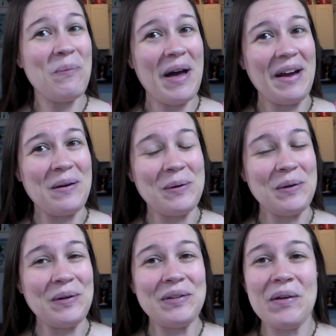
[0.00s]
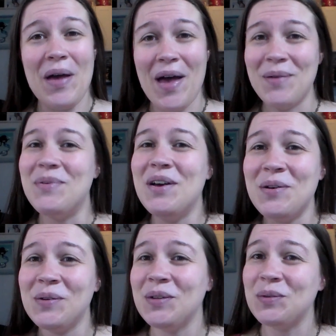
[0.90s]
my horde.
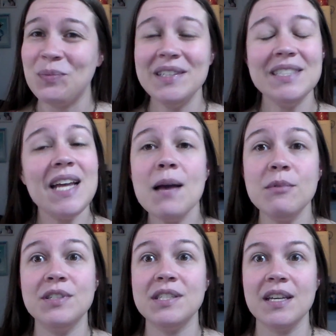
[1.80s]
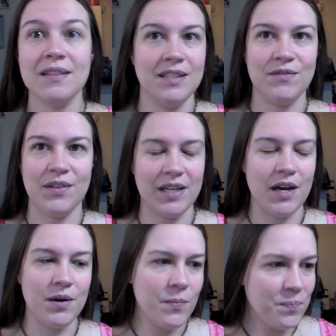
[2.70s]
By the time you're seeing this
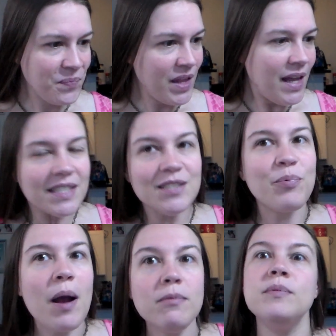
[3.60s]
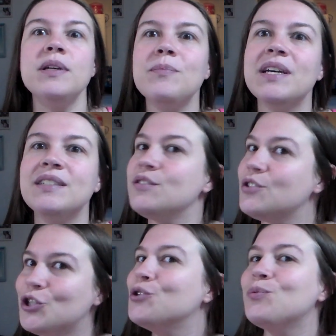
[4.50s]
video, it's probably been
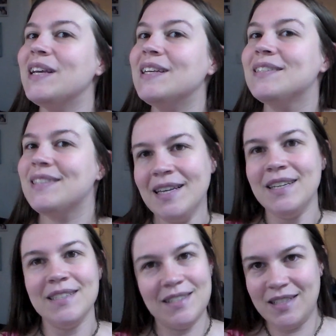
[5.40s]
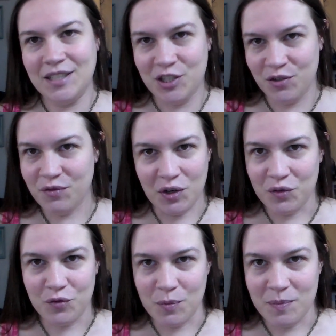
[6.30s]
2 weeks since you've
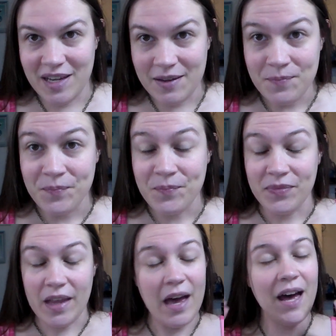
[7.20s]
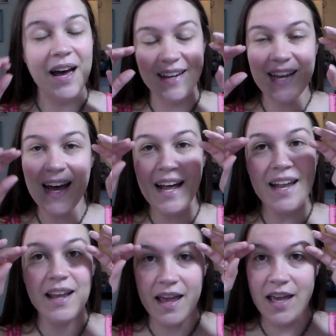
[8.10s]
heard from me. I
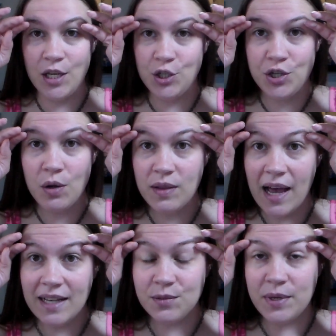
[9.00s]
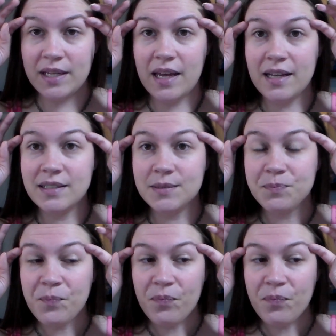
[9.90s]
had a show last weekend.